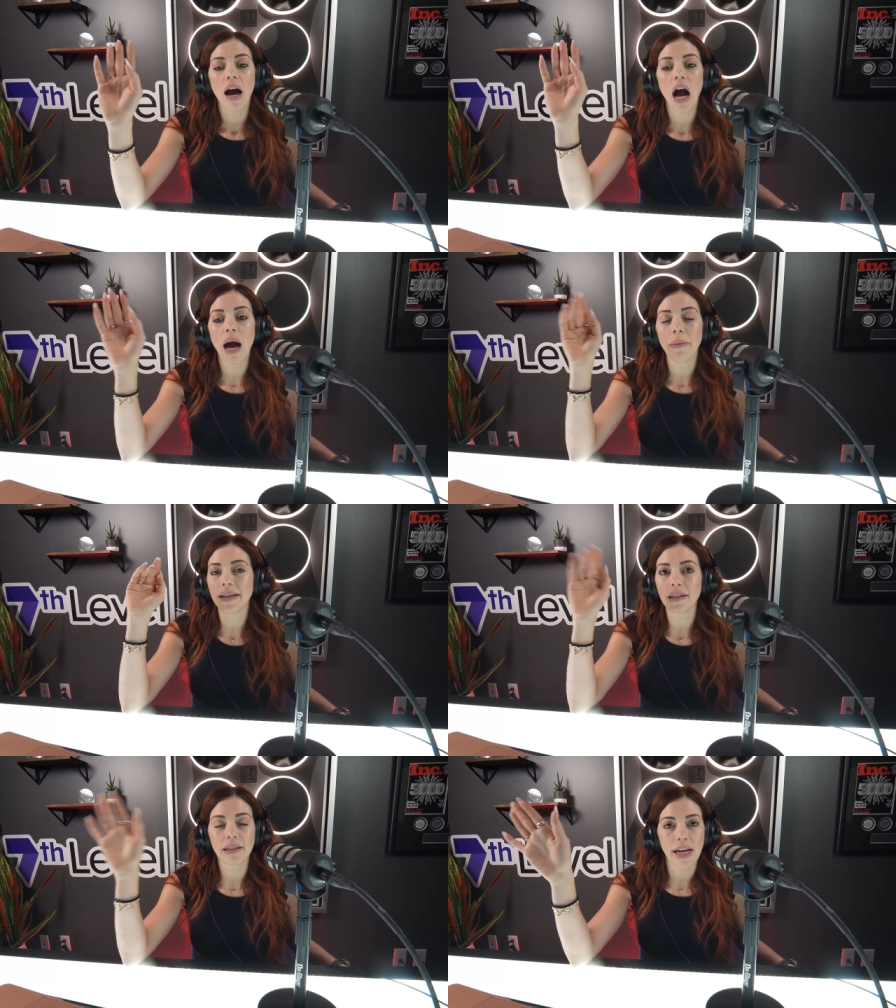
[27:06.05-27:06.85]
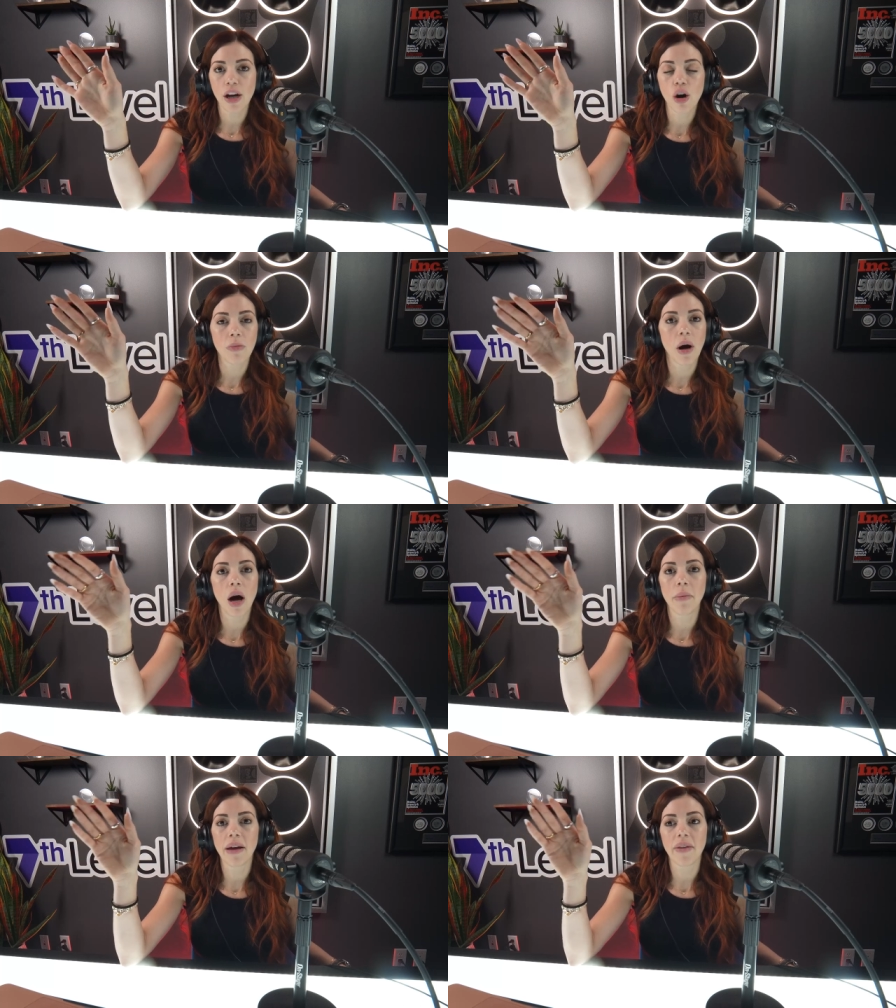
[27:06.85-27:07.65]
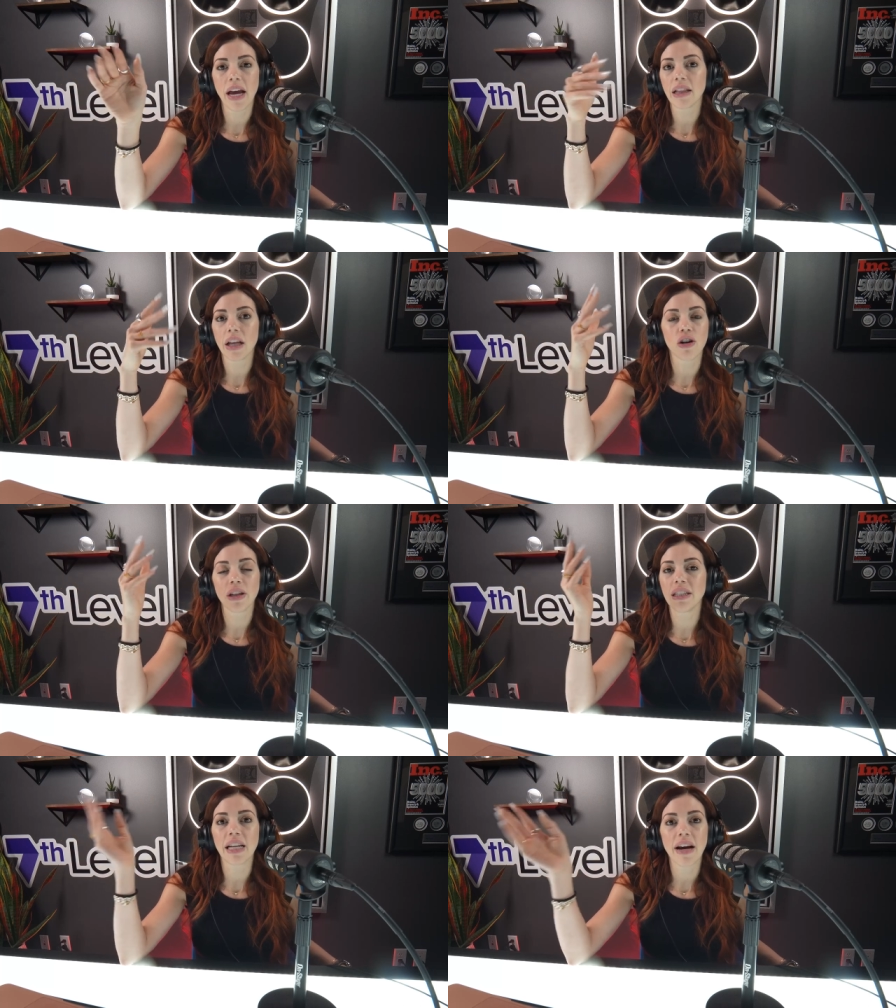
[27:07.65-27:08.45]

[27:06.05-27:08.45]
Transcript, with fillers: um, as a stay at home mom and, like, literally did,